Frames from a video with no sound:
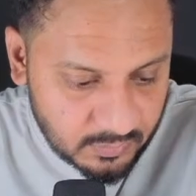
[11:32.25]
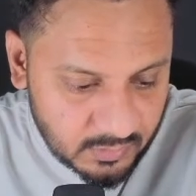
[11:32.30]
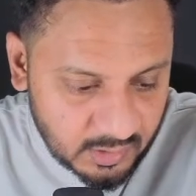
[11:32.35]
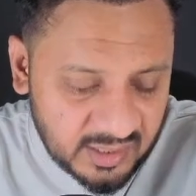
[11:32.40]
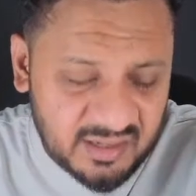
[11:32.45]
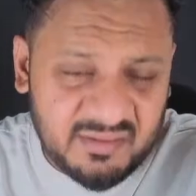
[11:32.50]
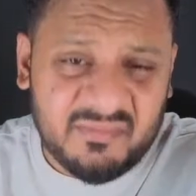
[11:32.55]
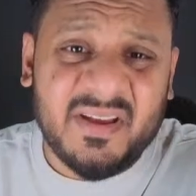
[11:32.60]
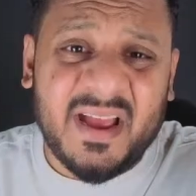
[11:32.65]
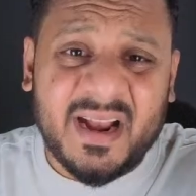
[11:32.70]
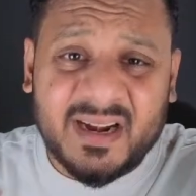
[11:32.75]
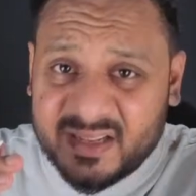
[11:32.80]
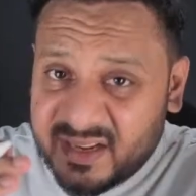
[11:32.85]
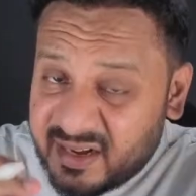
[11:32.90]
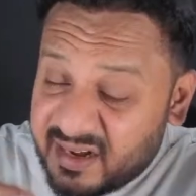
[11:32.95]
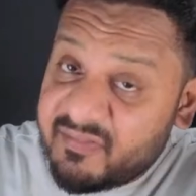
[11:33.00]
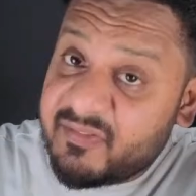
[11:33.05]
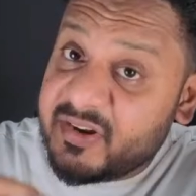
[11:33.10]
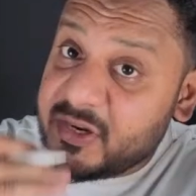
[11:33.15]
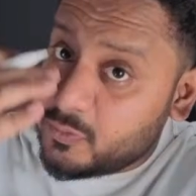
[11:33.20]
In fact, their
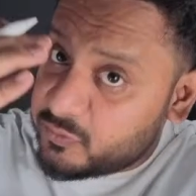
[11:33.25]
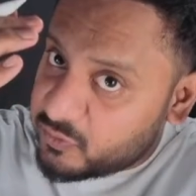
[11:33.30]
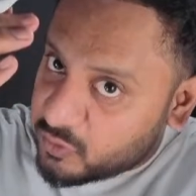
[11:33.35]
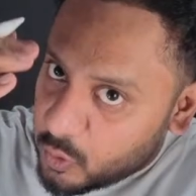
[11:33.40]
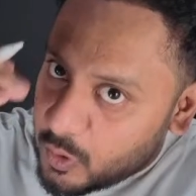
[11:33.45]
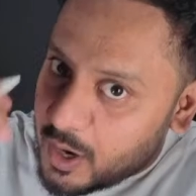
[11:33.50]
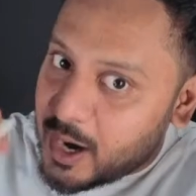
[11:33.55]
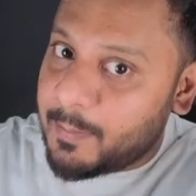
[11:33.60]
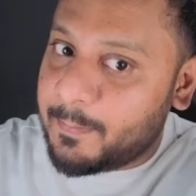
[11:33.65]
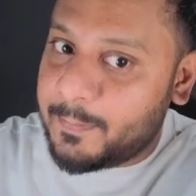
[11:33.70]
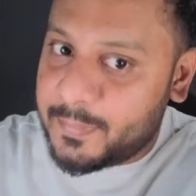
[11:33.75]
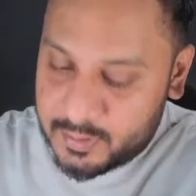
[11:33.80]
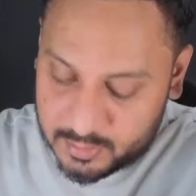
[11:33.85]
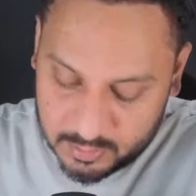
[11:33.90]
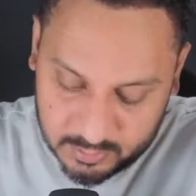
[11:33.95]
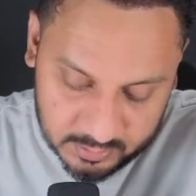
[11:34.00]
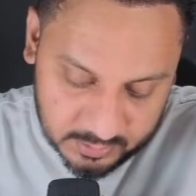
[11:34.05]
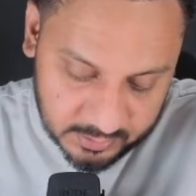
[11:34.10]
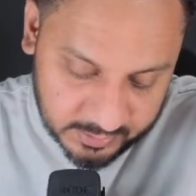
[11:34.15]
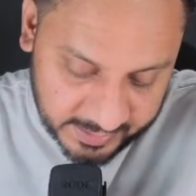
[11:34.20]
revenues go up,
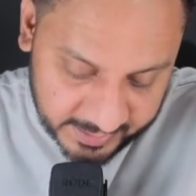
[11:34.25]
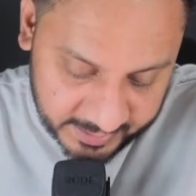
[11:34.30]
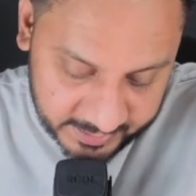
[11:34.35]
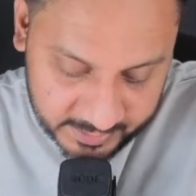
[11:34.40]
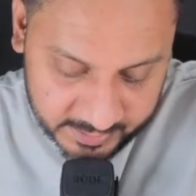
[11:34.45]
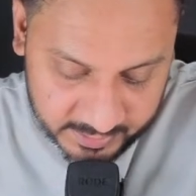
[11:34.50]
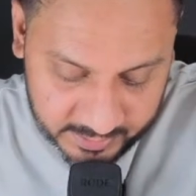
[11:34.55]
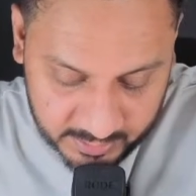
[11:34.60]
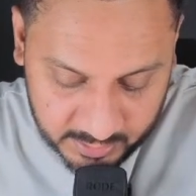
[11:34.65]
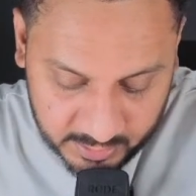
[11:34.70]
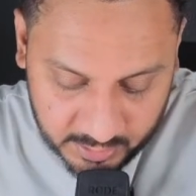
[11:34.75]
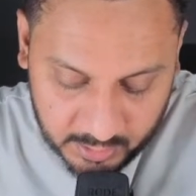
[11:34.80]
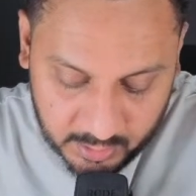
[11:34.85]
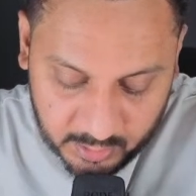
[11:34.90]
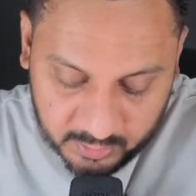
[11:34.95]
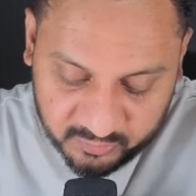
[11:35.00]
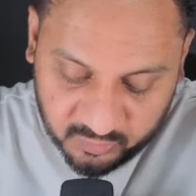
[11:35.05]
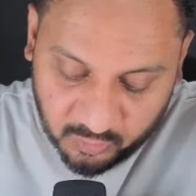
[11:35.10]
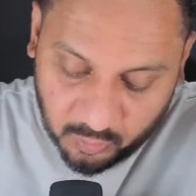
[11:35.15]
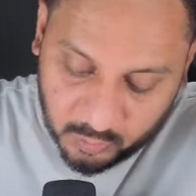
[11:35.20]
right?
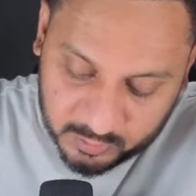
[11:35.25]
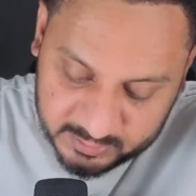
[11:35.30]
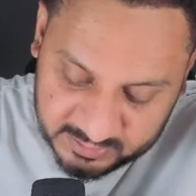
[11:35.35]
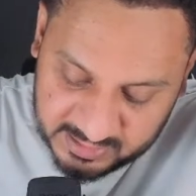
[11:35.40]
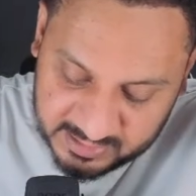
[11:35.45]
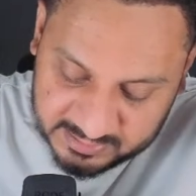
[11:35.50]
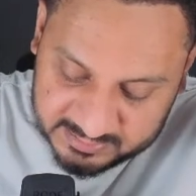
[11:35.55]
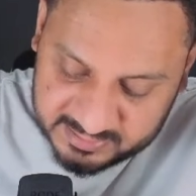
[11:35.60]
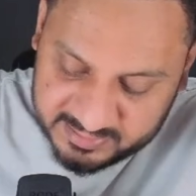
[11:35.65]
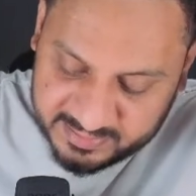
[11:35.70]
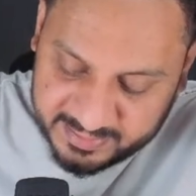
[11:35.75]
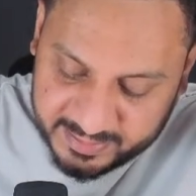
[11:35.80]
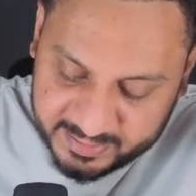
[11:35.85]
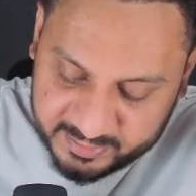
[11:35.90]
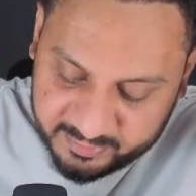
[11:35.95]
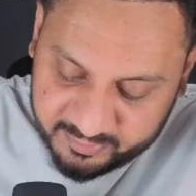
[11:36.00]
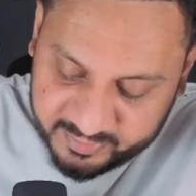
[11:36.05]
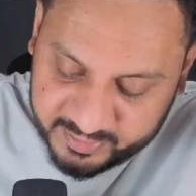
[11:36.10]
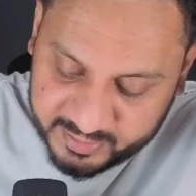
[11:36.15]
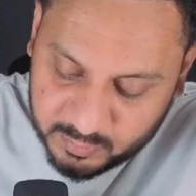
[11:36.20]
So on the other
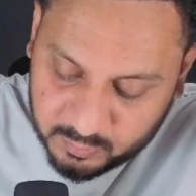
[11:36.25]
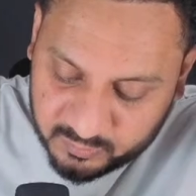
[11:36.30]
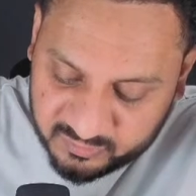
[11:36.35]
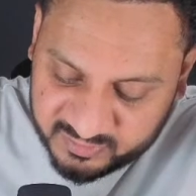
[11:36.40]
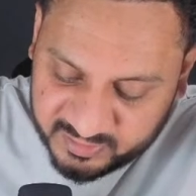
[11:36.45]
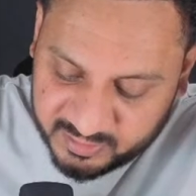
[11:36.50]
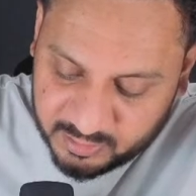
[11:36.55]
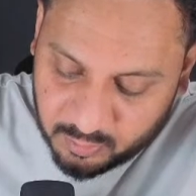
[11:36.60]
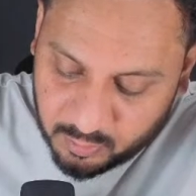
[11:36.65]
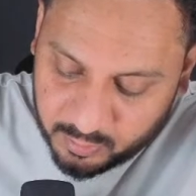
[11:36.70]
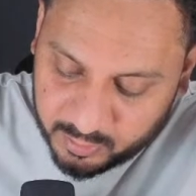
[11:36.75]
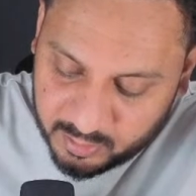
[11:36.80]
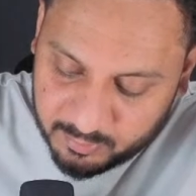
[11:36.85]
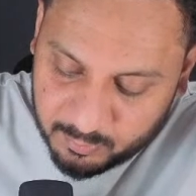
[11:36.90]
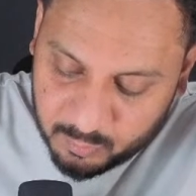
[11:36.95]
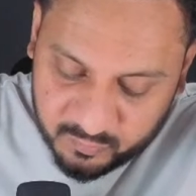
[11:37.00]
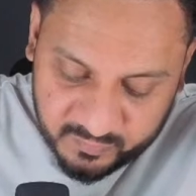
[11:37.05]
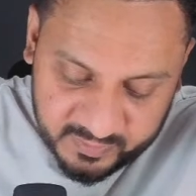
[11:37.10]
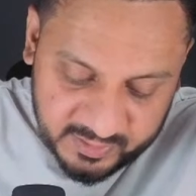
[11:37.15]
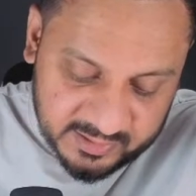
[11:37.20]
hand, reducing or
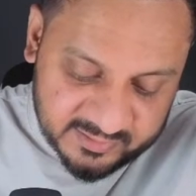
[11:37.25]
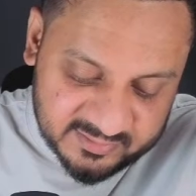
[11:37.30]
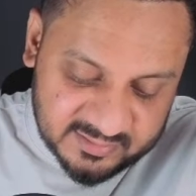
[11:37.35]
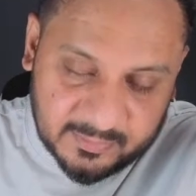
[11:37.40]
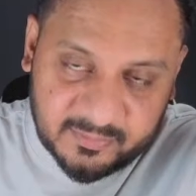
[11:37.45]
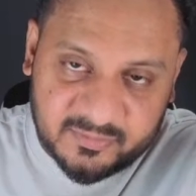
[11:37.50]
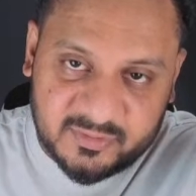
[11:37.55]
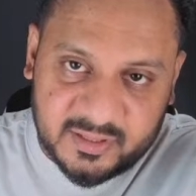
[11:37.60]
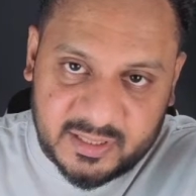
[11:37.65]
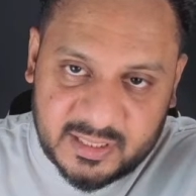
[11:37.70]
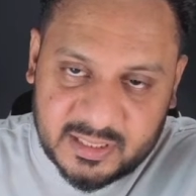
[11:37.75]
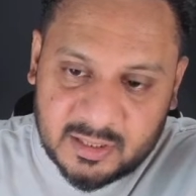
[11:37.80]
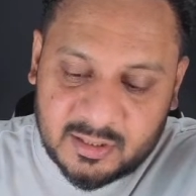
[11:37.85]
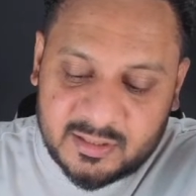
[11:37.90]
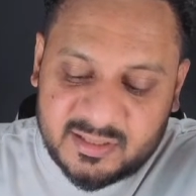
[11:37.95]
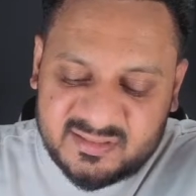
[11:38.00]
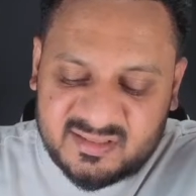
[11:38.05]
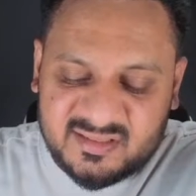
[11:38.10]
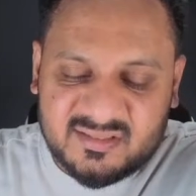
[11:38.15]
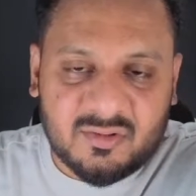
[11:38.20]
removing a subsidy. Now,
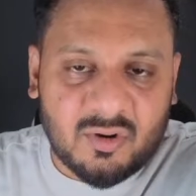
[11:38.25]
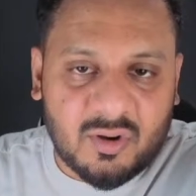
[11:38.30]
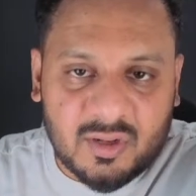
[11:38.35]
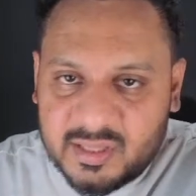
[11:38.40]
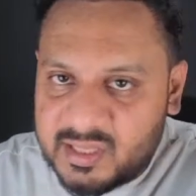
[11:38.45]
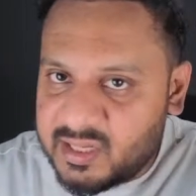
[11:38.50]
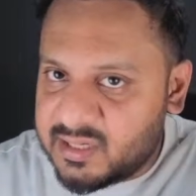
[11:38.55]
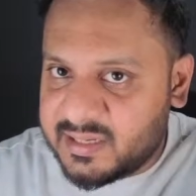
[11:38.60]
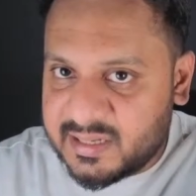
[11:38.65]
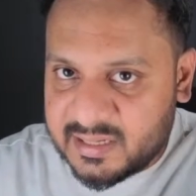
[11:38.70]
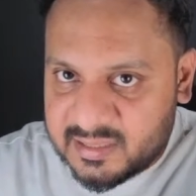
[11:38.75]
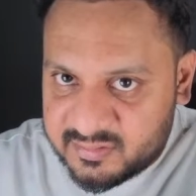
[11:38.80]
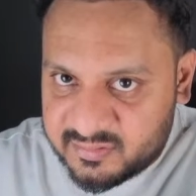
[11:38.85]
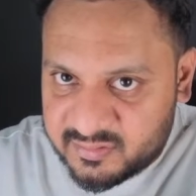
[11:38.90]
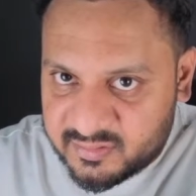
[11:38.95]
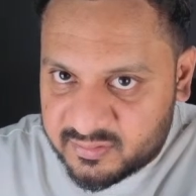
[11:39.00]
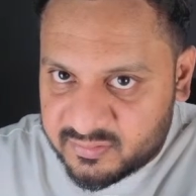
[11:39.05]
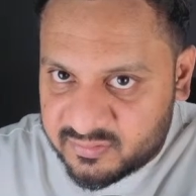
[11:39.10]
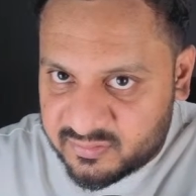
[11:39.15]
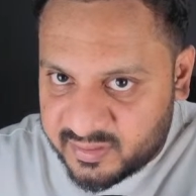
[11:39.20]
this is all the
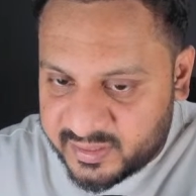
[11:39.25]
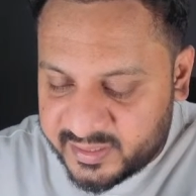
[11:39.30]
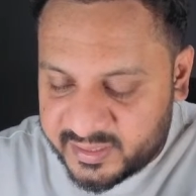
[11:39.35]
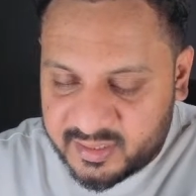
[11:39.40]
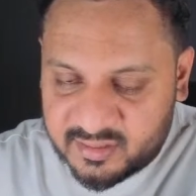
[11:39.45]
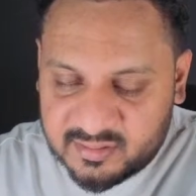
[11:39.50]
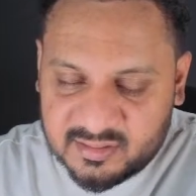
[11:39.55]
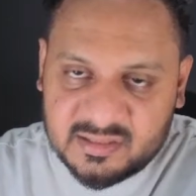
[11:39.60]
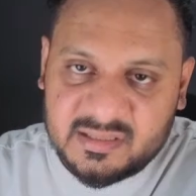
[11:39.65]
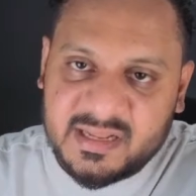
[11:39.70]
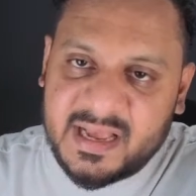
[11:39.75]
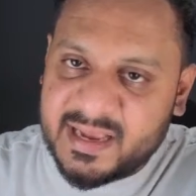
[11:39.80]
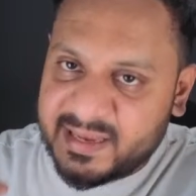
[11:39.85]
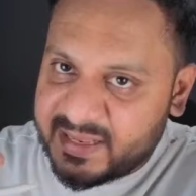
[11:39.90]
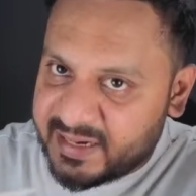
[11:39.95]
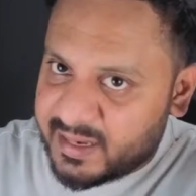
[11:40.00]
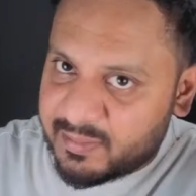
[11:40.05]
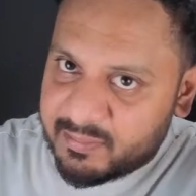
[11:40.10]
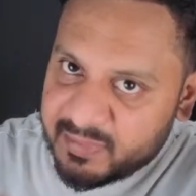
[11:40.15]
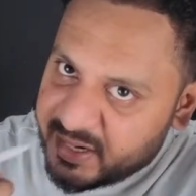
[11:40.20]
analysis, right? The
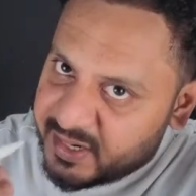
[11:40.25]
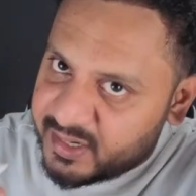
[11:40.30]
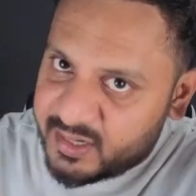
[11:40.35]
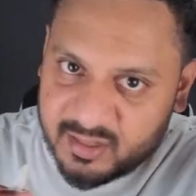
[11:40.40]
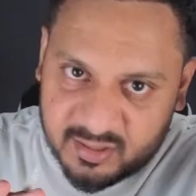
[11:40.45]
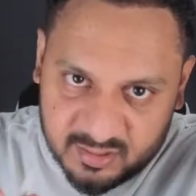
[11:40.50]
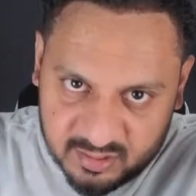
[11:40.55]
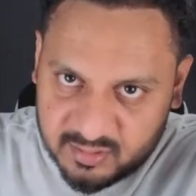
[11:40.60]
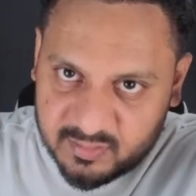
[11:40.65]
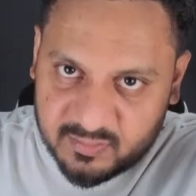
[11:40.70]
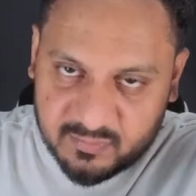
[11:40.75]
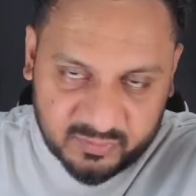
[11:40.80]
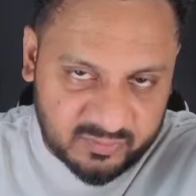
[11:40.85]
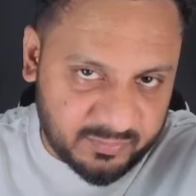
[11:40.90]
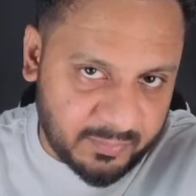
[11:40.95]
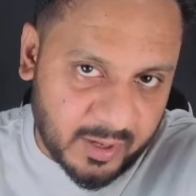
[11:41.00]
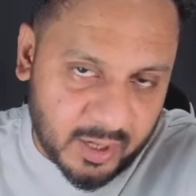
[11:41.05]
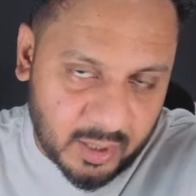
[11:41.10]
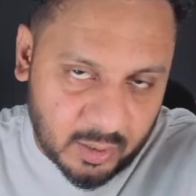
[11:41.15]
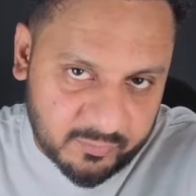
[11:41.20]
diagram was
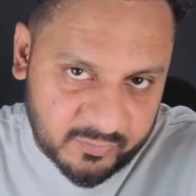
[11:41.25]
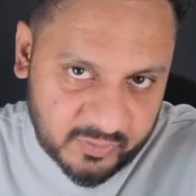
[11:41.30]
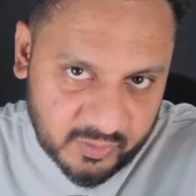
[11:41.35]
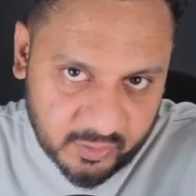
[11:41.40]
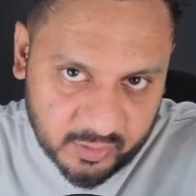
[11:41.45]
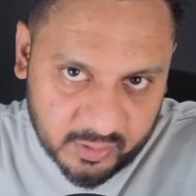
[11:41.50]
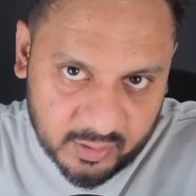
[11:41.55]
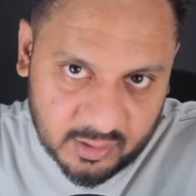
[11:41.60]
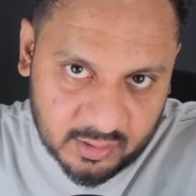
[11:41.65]
part of your